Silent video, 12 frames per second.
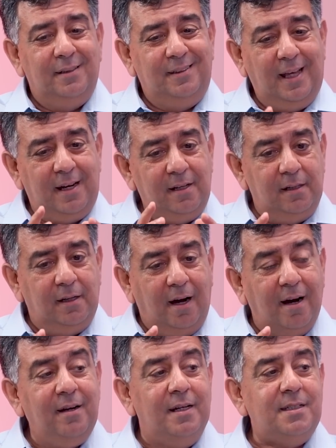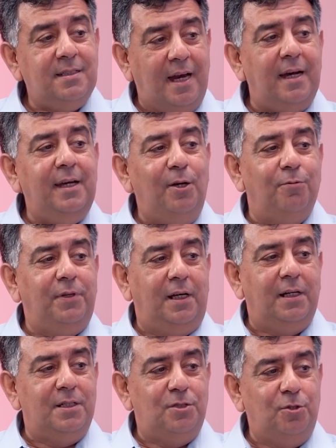their understanding of their
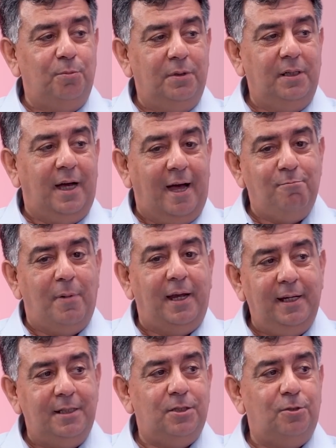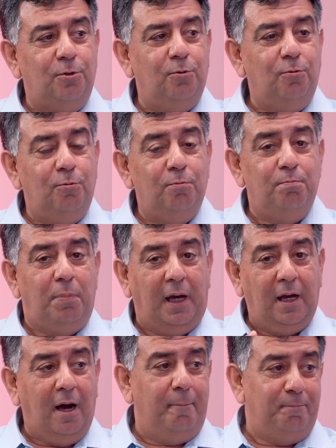consumer, have managed to
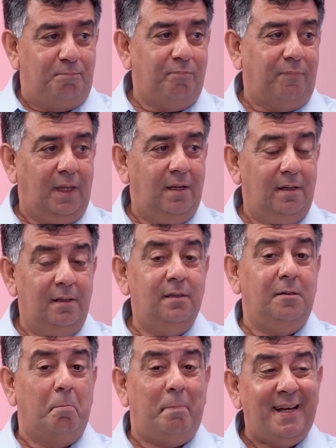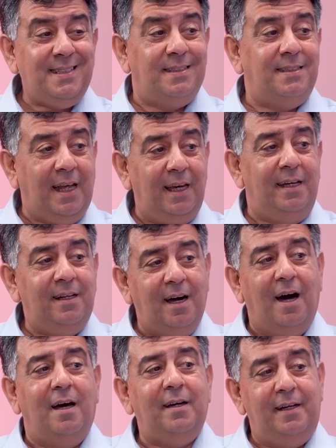become the best-selling
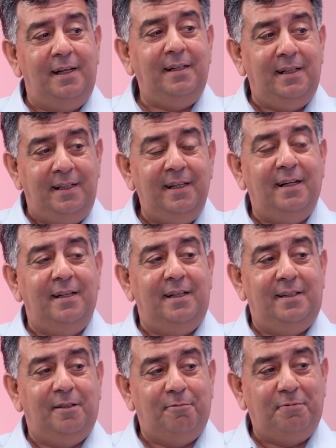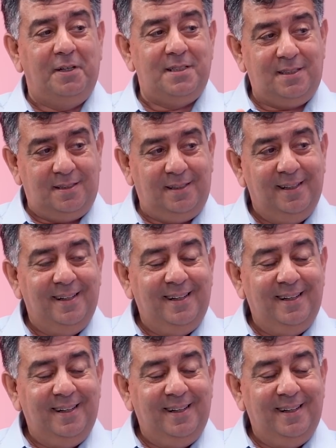car in India in the first